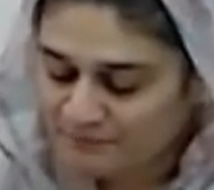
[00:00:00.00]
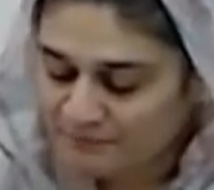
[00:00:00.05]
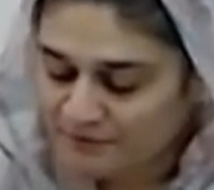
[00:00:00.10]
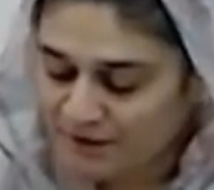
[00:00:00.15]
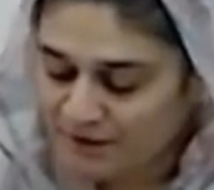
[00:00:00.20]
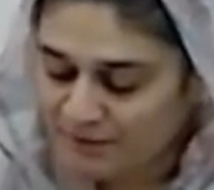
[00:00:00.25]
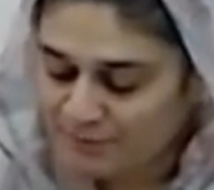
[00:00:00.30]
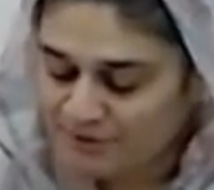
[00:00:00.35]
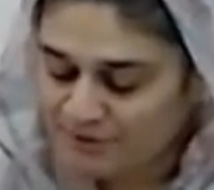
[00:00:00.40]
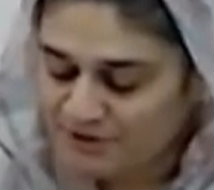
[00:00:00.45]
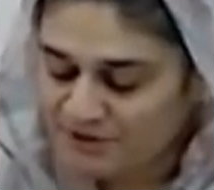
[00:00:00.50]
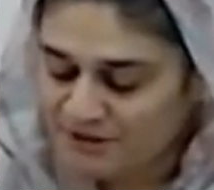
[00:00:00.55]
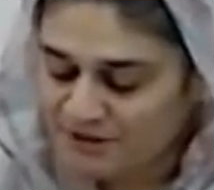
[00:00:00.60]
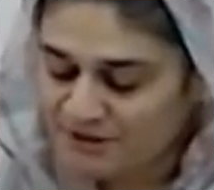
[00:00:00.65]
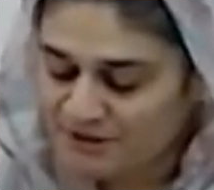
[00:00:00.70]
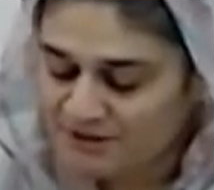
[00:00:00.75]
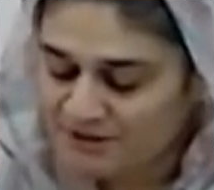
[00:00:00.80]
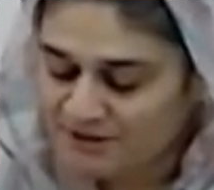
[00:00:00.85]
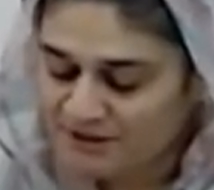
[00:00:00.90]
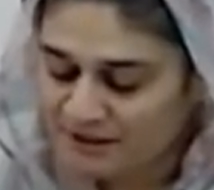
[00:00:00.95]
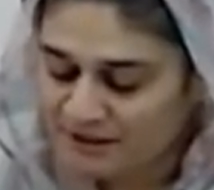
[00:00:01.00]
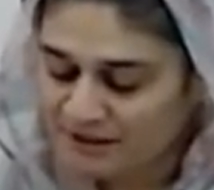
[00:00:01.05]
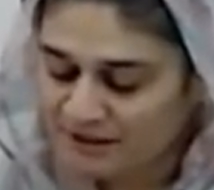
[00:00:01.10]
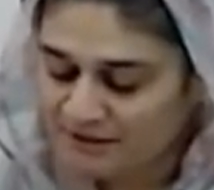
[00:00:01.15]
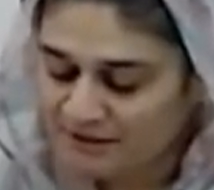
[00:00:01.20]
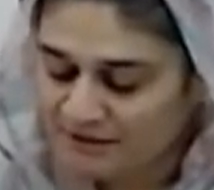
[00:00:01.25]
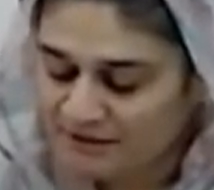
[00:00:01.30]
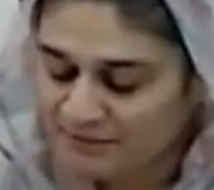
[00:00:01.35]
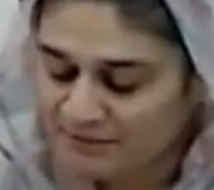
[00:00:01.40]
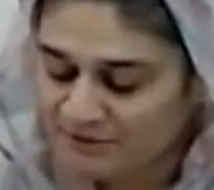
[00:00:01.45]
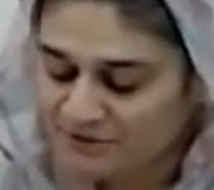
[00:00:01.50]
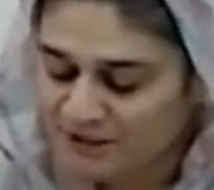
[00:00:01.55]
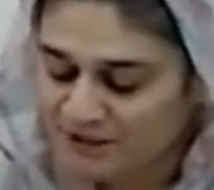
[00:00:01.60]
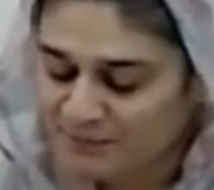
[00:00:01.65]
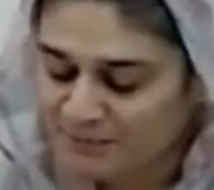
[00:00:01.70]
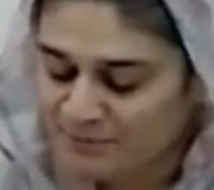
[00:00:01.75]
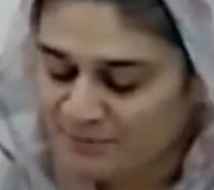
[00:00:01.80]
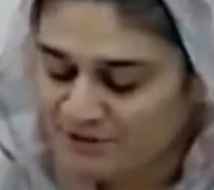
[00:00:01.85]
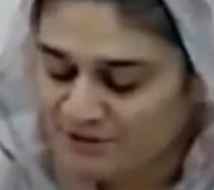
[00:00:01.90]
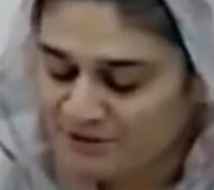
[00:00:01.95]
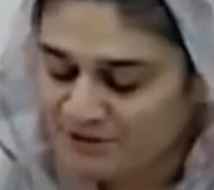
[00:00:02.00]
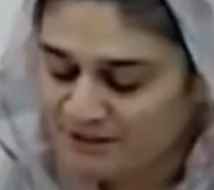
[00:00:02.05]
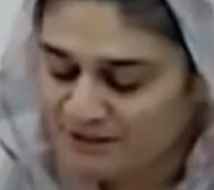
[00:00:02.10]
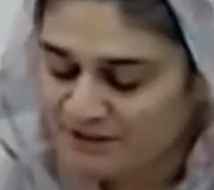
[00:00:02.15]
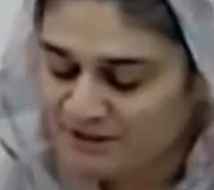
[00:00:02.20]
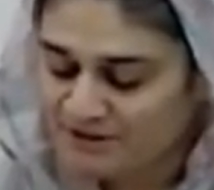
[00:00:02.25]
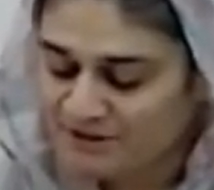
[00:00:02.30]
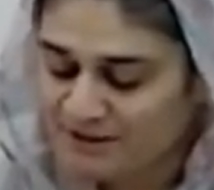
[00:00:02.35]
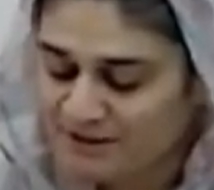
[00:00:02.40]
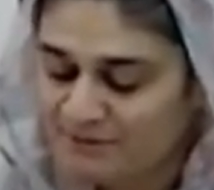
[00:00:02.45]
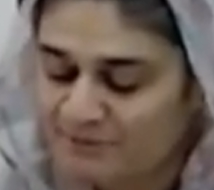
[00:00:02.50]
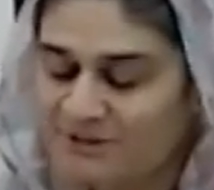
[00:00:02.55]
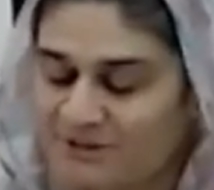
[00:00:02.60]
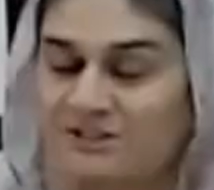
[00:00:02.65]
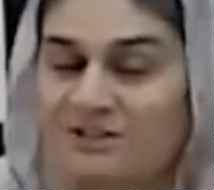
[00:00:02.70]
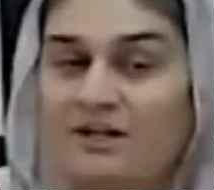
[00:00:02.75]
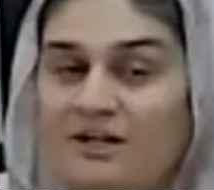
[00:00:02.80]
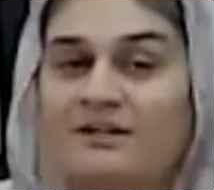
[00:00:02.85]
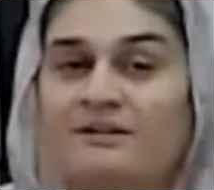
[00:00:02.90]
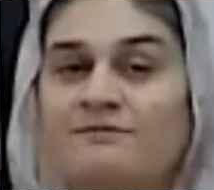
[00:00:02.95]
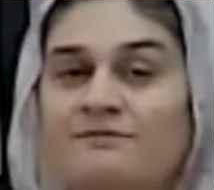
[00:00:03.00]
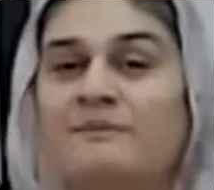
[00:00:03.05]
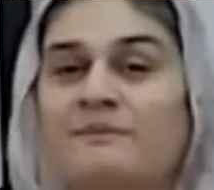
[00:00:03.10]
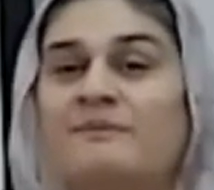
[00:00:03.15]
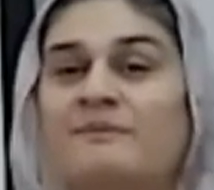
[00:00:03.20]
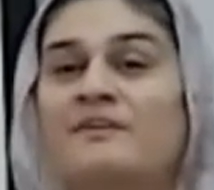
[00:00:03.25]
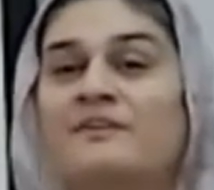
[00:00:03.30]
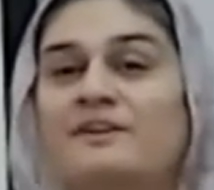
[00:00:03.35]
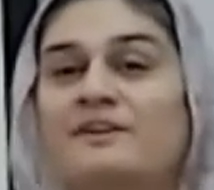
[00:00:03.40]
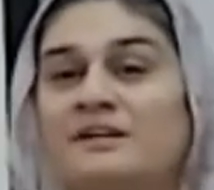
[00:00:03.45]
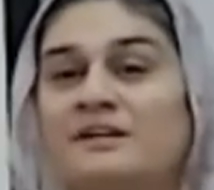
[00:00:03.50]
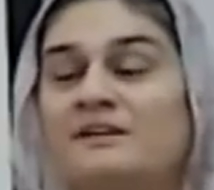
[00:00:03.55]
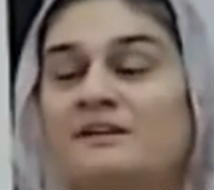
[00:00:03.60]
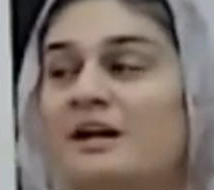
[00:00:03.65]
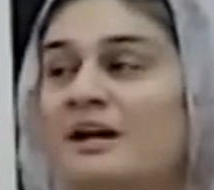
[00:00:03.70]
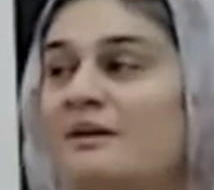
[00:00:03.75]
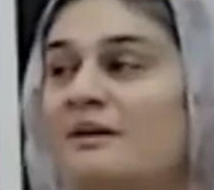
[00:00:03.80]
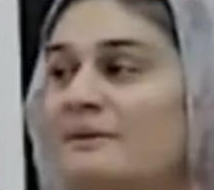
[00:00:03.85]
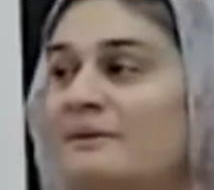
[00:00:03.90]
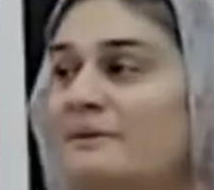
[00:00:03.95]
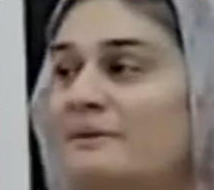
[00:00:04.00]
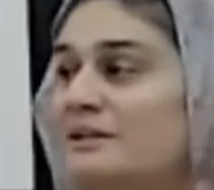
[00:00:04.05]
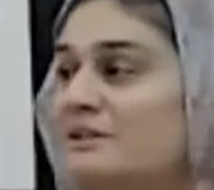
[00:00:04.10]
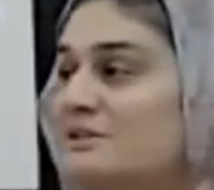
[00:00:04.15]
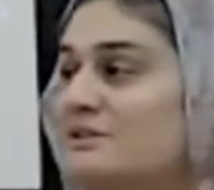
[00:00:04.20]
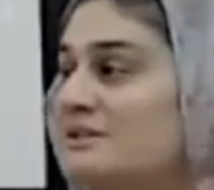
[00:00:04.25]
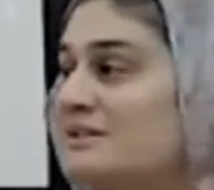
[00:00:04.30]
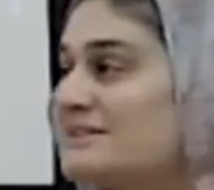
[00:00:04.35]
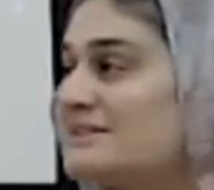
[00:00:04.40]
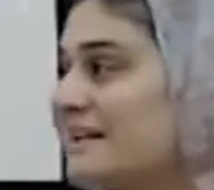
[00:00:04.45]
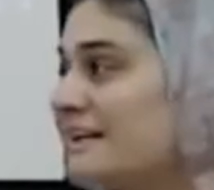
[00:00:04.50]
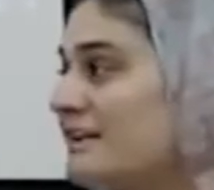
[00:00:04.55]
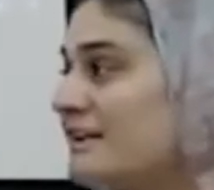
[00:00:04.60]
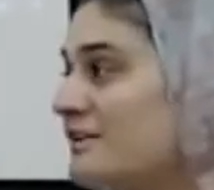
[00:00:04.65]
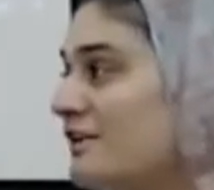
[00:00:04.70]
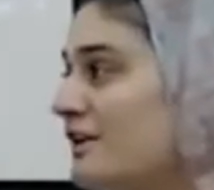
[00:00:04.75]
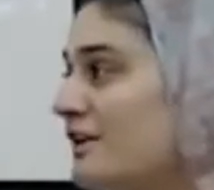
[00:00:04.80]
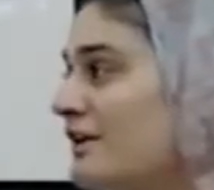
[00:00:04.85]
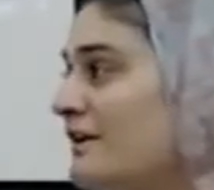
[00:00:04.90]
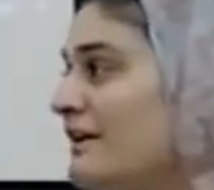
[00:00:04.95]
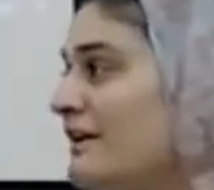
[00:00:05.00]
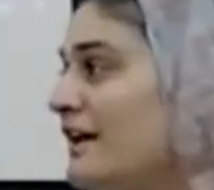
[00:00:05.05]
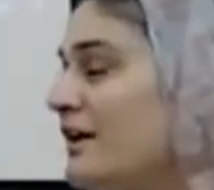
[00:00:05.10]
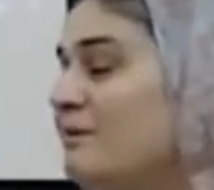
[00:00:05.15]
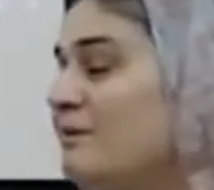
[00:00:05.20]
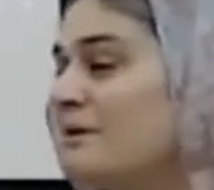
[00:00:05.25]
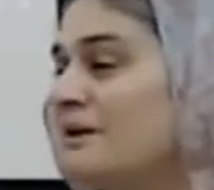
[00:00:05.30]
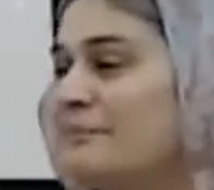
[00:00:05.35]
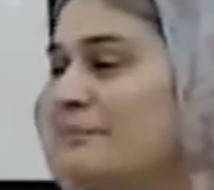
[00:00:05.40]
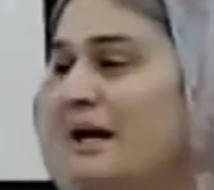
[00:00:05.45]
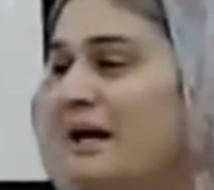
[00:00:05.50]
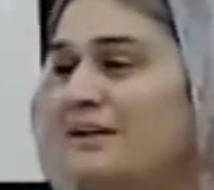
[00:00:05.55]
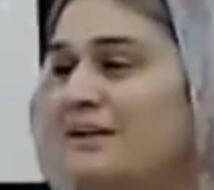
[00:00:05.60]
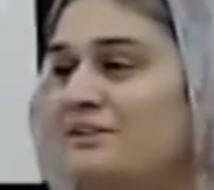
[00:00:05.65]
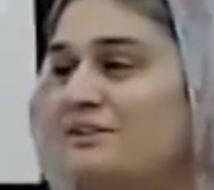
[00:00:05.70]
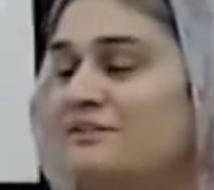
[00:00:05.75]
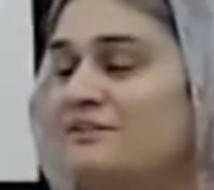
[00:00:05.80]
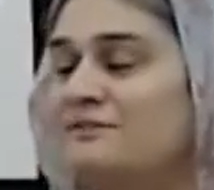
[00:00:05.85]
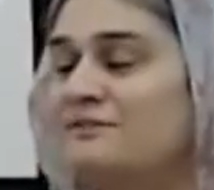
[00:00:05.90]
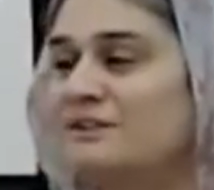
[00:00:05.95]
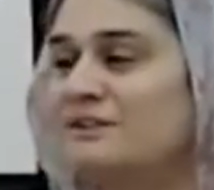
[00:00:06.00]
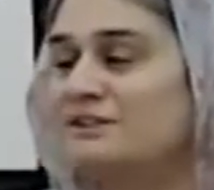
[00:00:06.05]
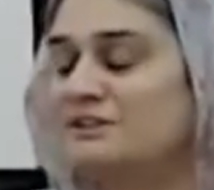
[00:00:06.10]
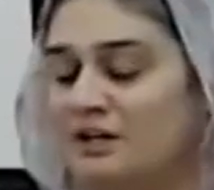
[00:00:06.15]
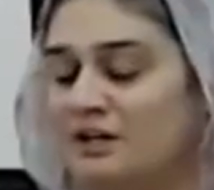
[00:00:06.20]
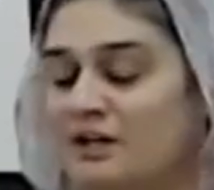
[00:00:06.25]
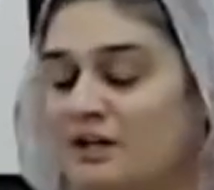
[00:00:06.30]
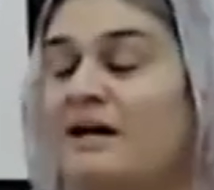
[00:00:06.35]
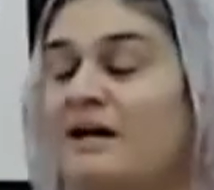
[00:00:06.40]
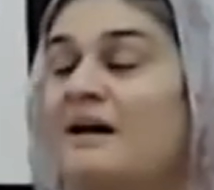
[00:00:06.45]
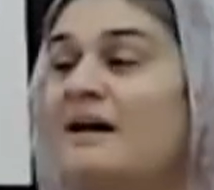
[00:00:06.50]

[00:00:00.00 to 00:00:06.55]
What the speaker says: opposite today. It was opposite day today. We started from the third law, we went to the second law, and now we're back to the first law.